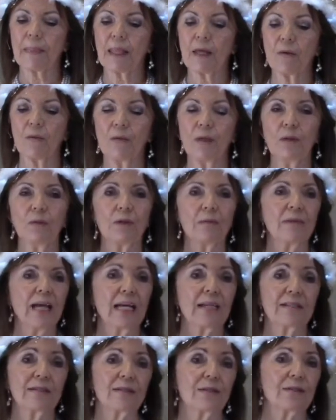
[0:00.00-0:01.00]
We were
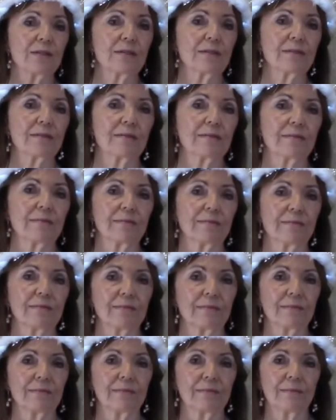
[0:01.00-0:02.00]
masters
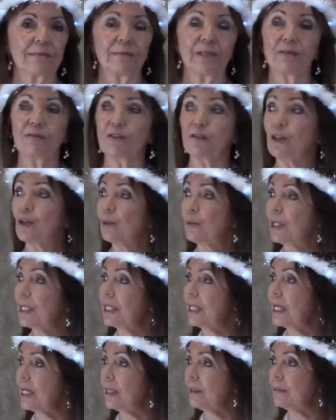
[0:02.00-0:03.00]
before we
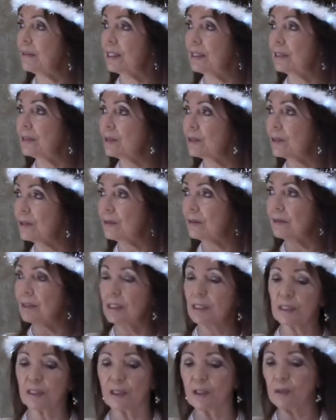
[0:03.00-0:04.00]
came into
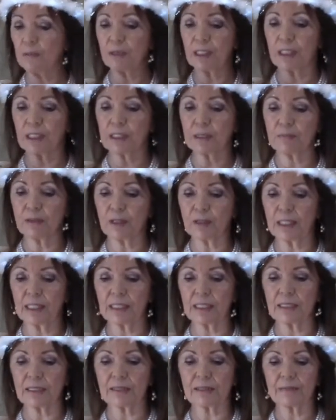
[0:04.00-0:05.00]
this human
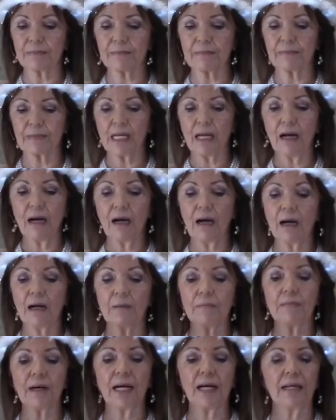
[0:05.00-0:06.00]
experience. Our
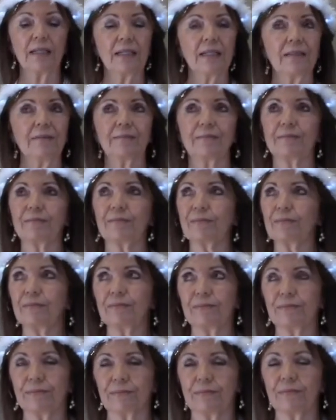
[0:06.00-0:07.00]
body
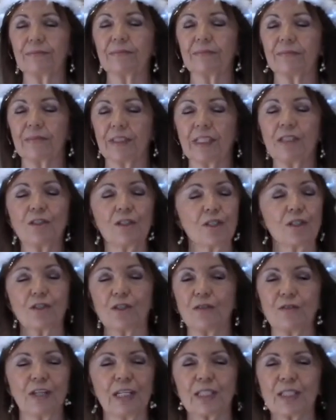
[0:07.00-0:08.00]
is just
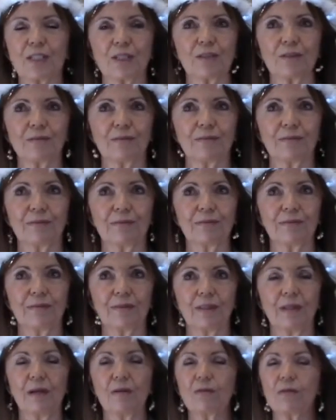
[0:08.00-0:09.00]
a vessel
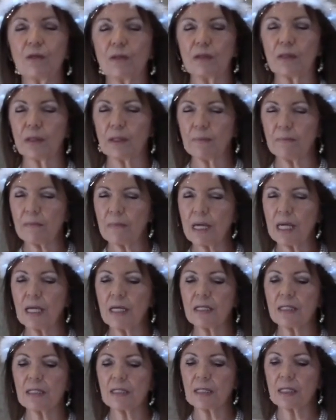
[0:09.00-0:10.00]
for the
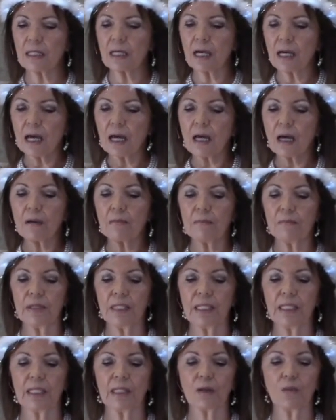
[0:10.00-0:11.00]
amazing
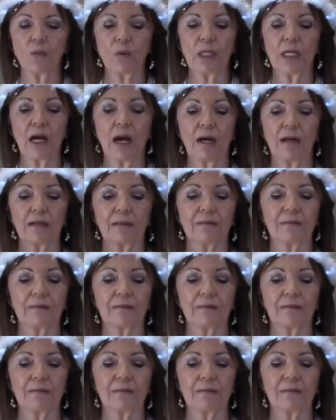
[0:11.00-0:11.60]
being we are.